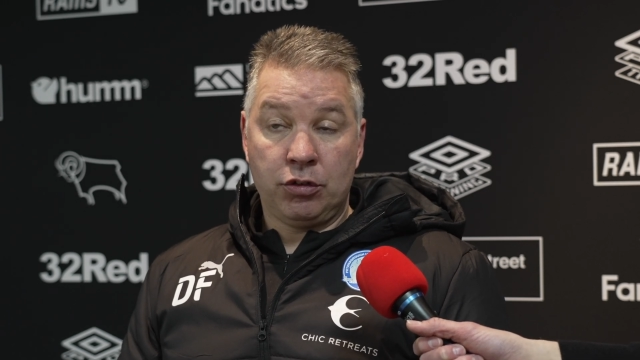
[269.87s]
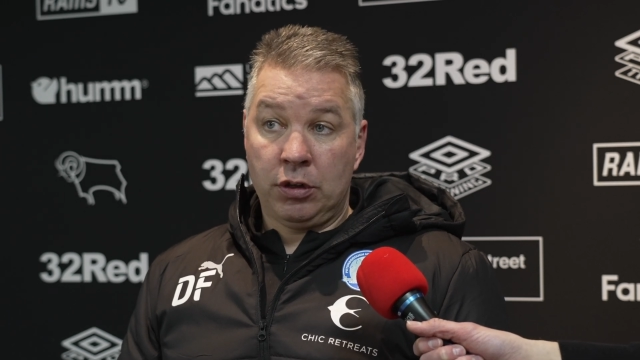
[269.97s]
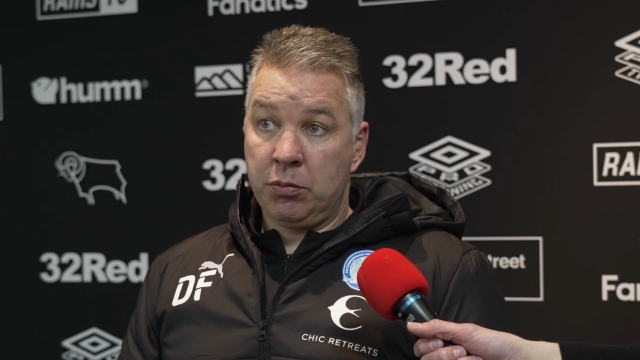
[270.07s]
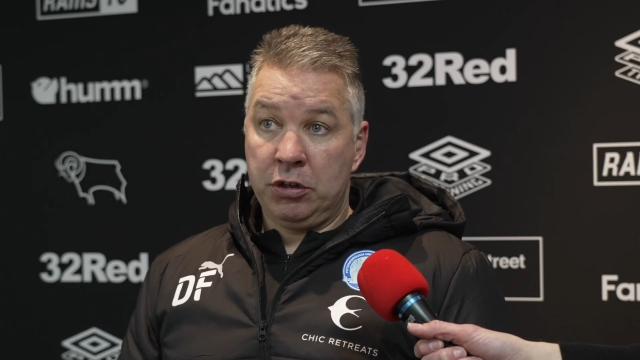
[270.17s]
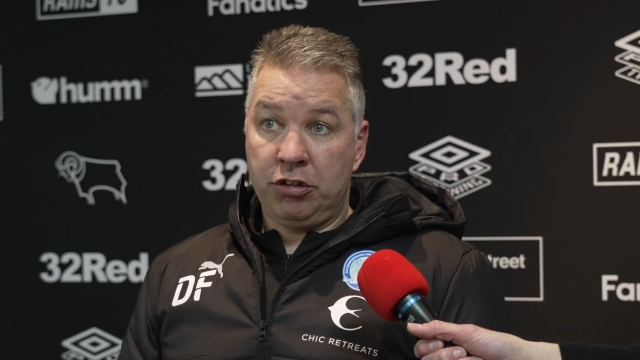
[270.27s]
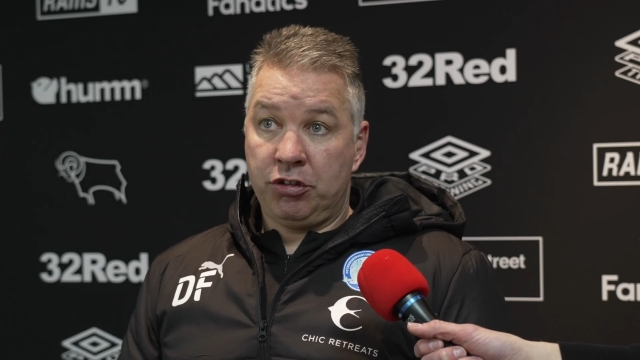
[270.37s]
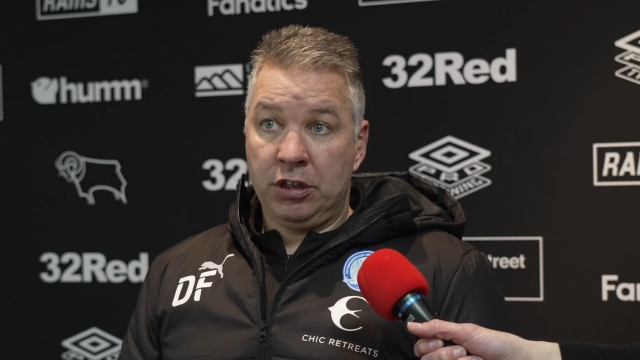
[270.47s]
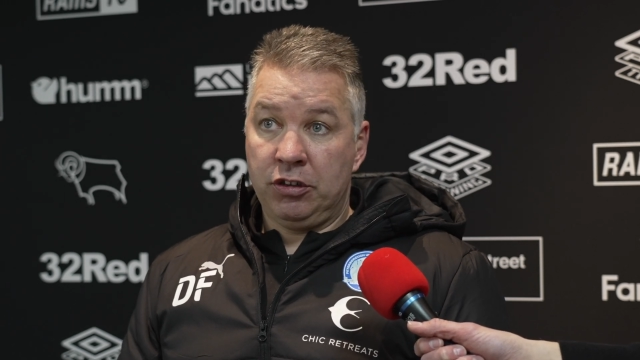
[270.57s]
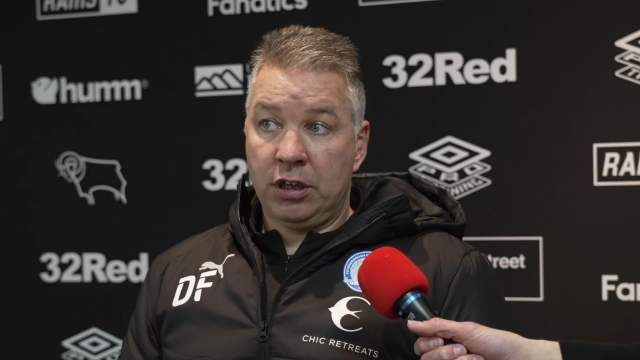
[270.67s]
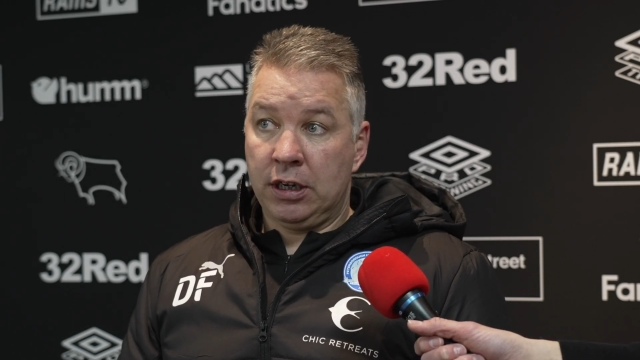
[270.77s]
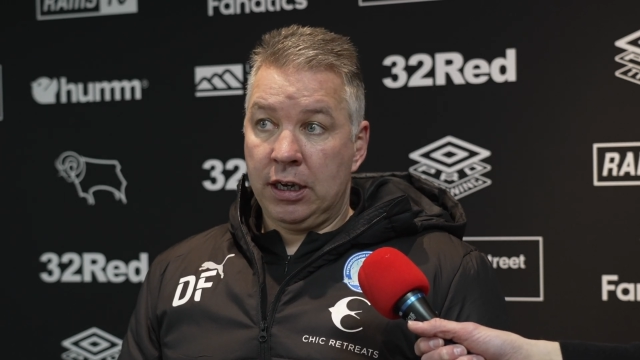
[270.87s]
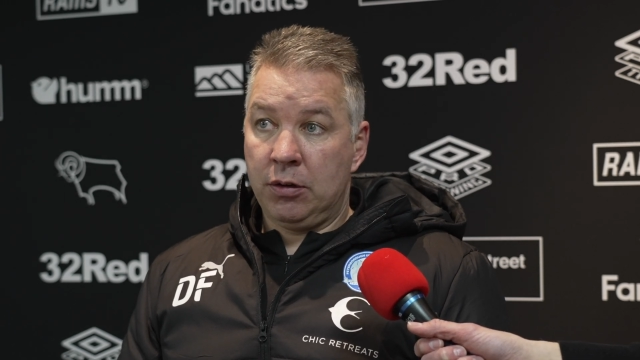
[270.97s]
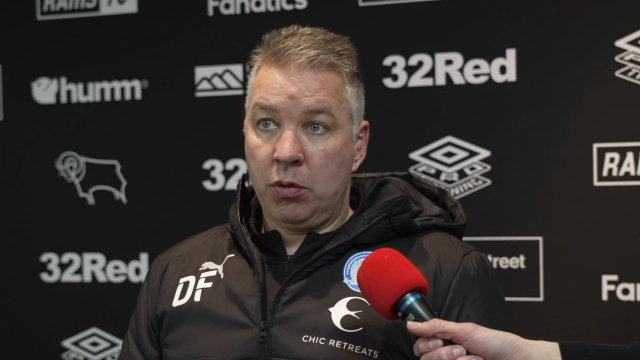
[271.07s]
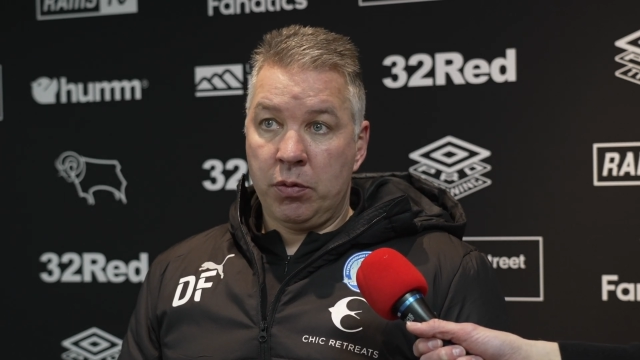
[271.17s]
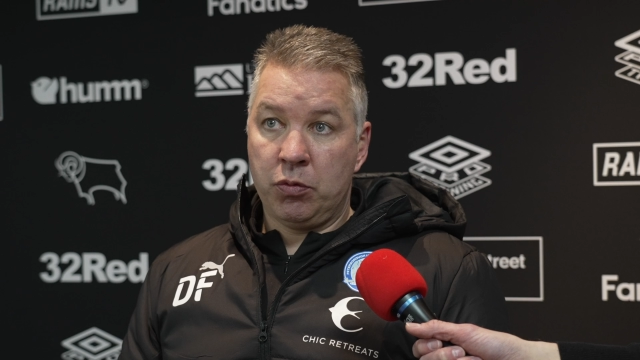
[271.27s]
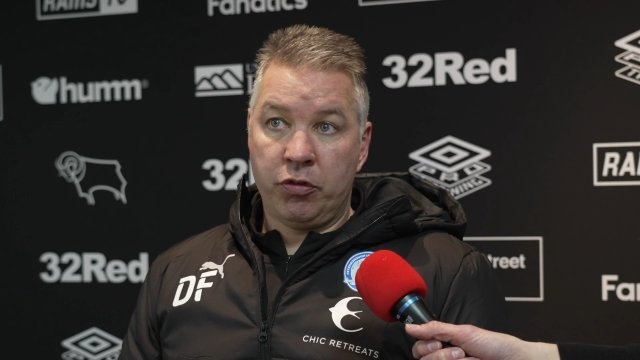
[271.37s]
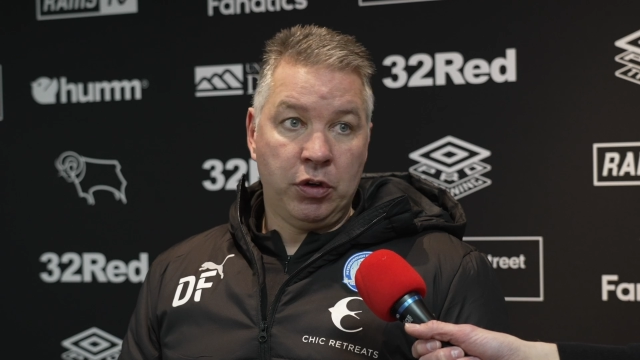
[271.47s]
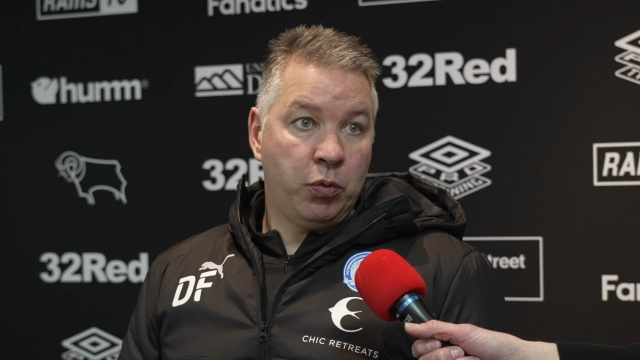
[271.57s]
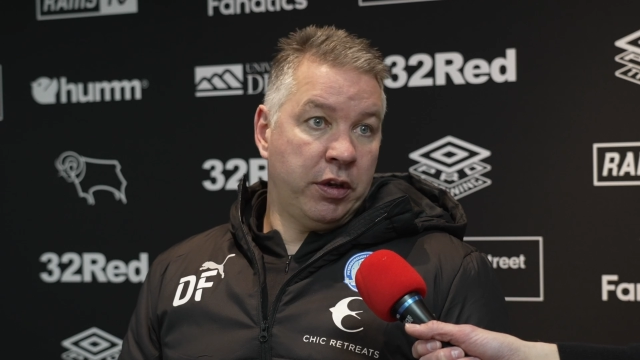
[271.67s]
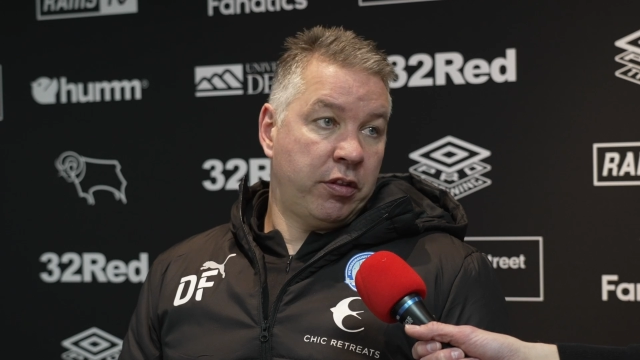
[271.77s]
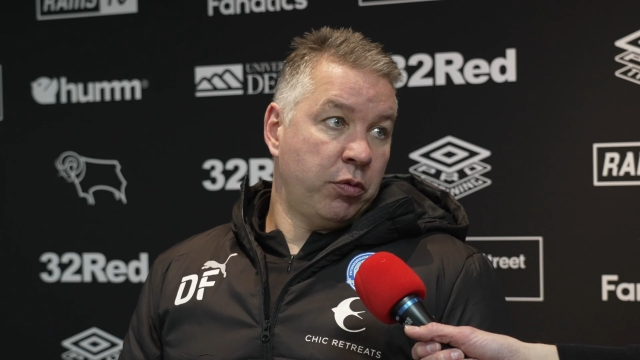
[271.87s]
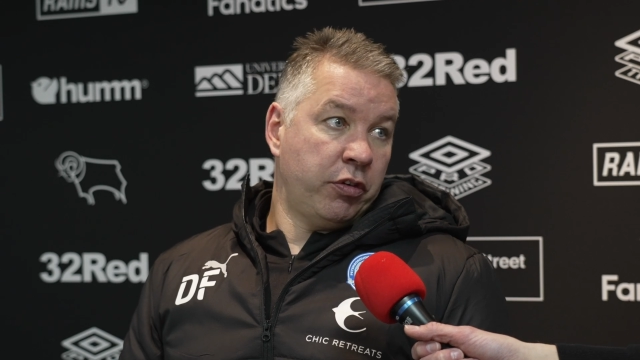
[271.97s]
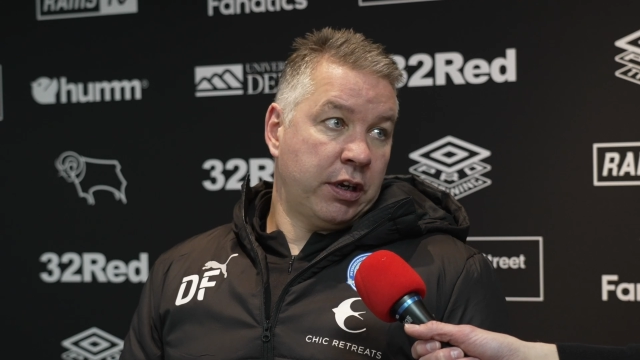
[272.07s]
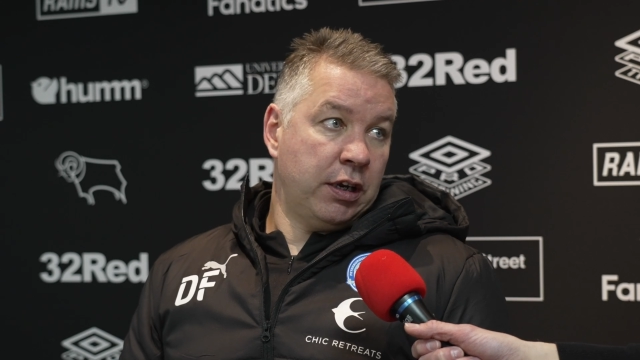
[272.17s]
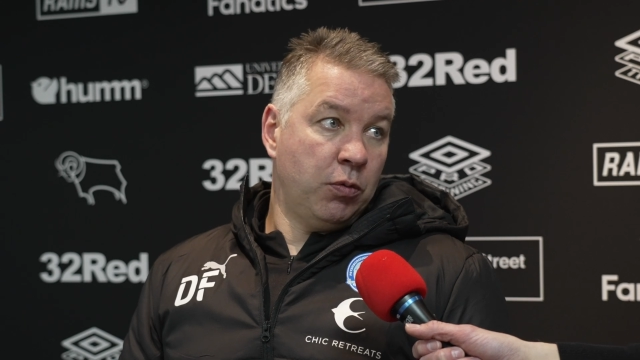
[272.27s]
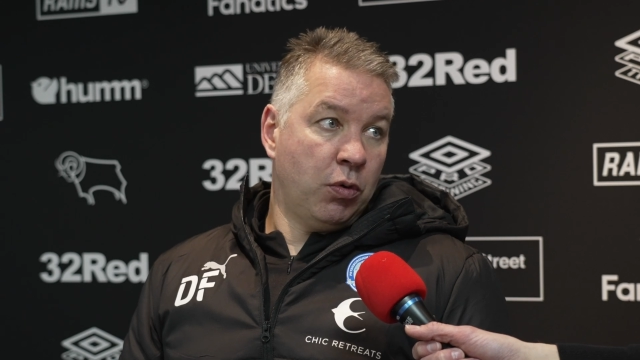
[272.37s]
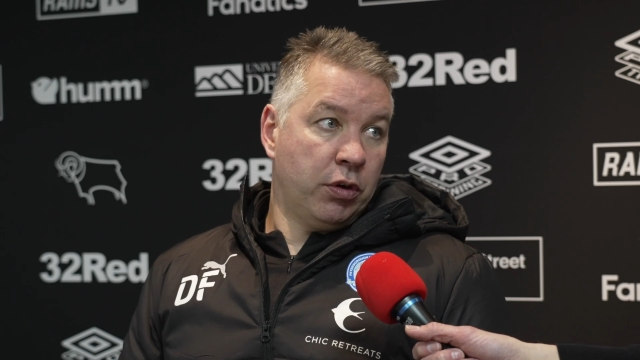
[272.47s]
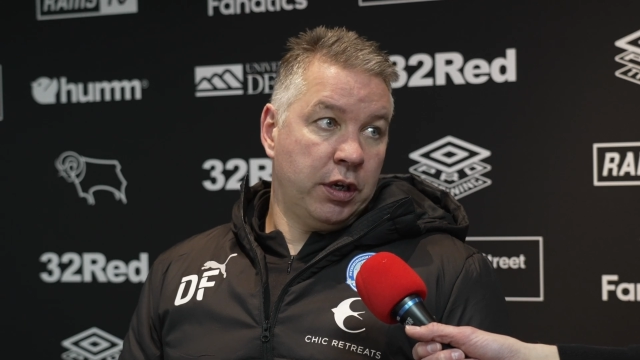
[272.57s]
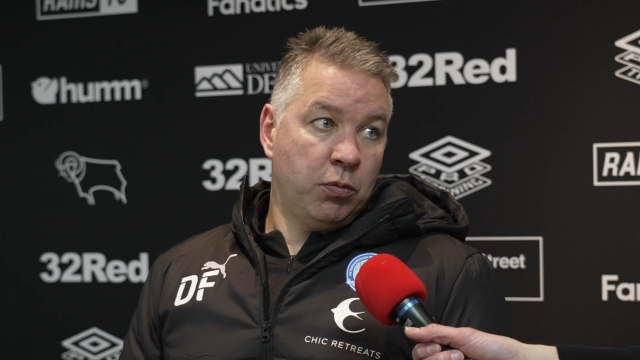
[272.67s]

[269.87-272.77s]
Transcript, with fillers: So then we just changed it again, and we went with real width with Ricky and Wardy,